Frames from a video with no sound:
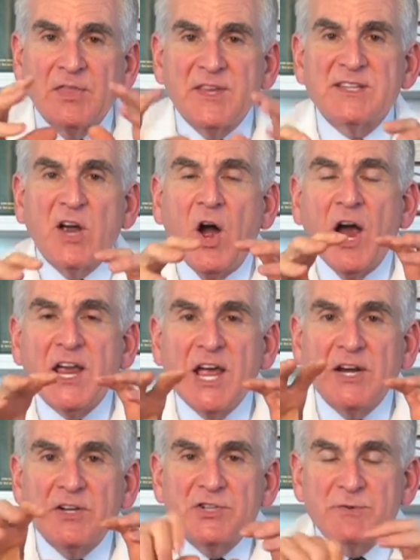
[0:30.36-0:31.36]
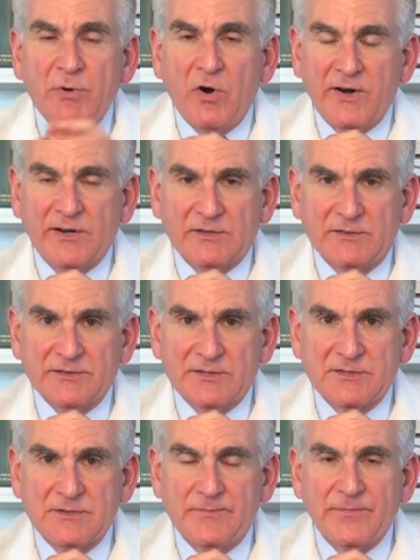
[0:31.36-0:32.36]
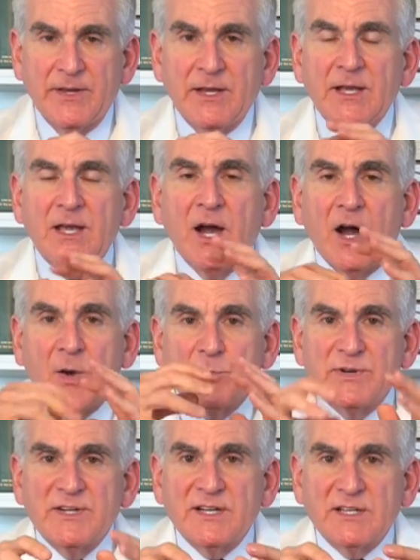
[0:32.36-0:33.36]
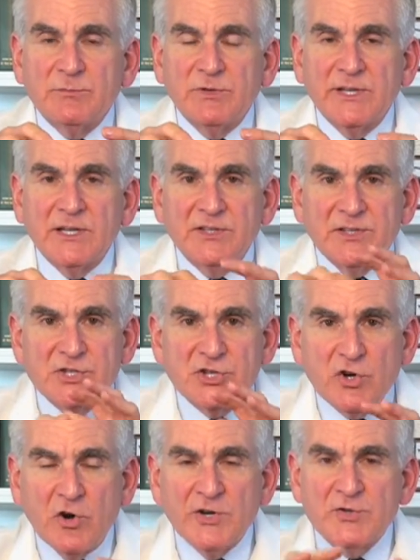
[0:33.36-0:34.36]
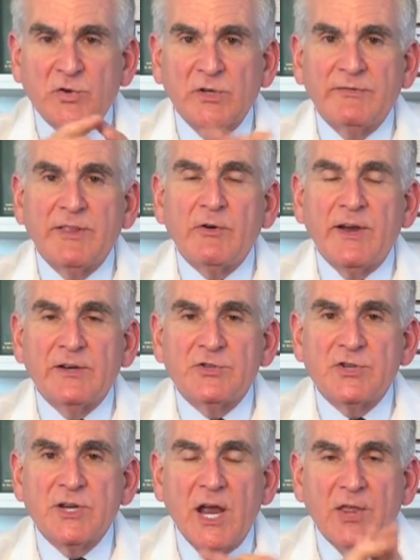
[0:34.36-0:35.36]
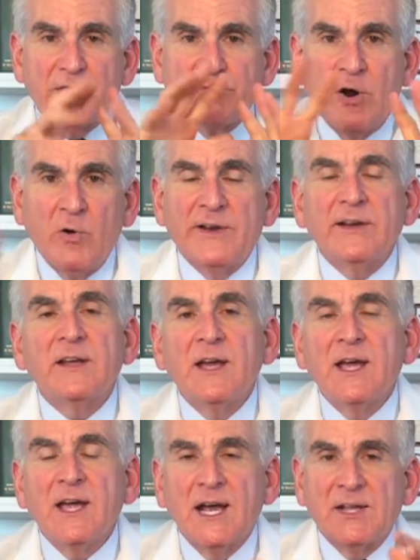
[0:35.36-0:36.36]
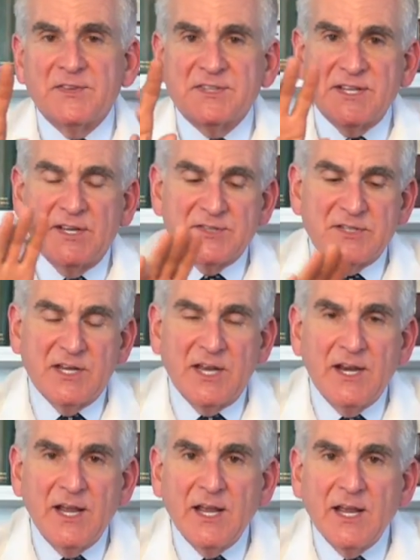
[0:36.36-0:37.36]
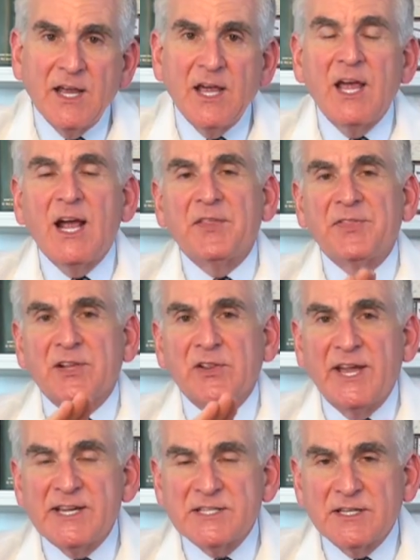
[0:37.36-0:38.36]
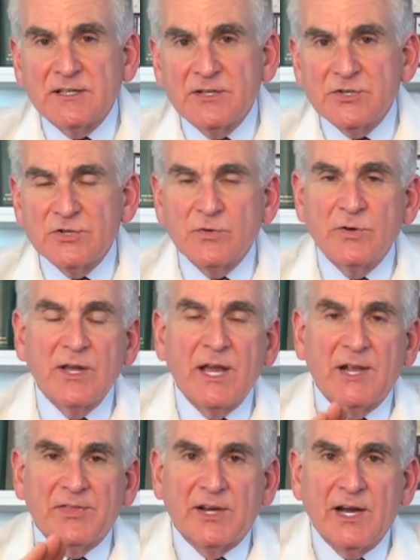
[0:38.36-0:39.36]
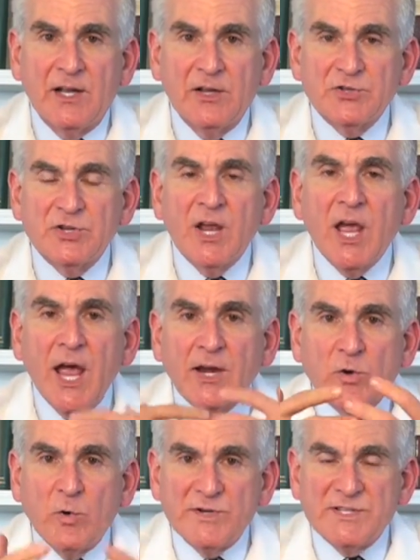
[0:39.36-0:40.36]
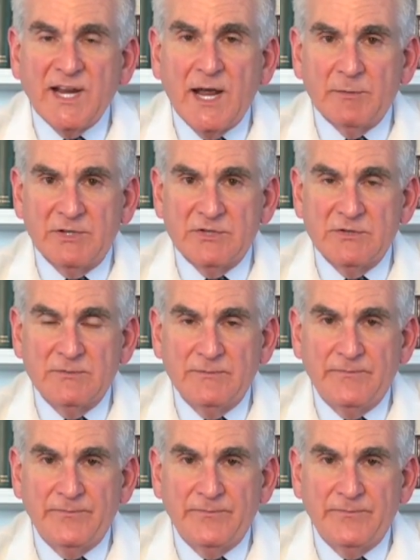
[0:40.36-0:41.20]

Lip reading: These high energy particles unpredictably discharge all of their energy and throw it at the cell's DNA, at the elastic tissue, at the collagen, and cause damage.